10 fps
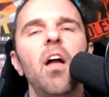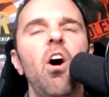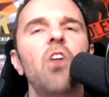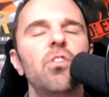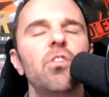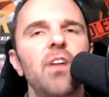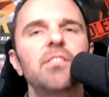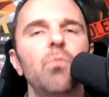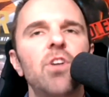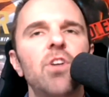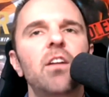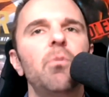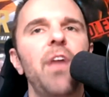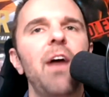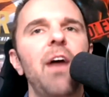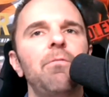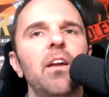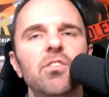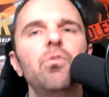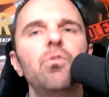Conor and Dustin, we talked about that
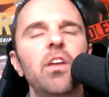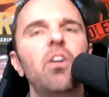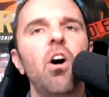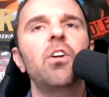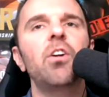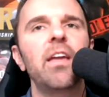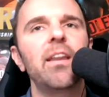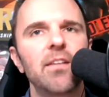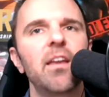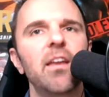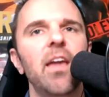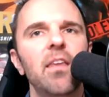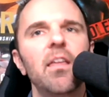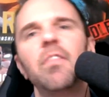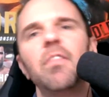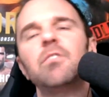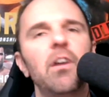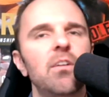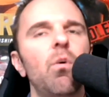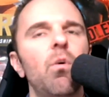fight. Do you think Conor can get it done again? This
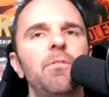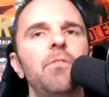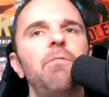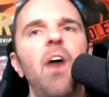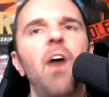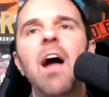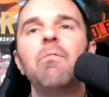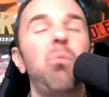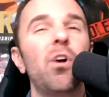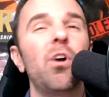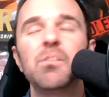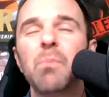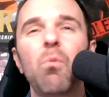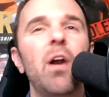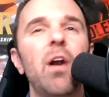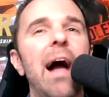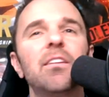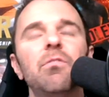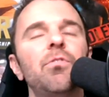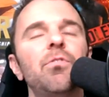fight's at 155. Poirier's been more
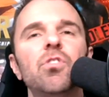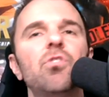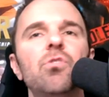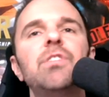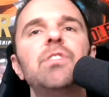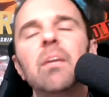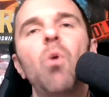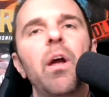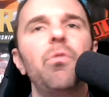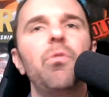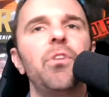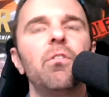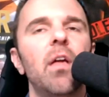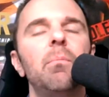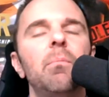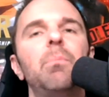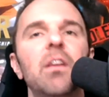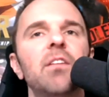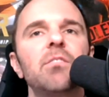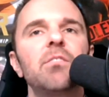active. Do you see him going out there and
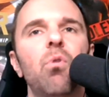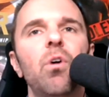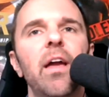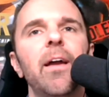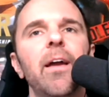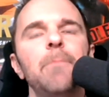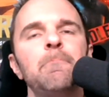beating Dustin Poirier again?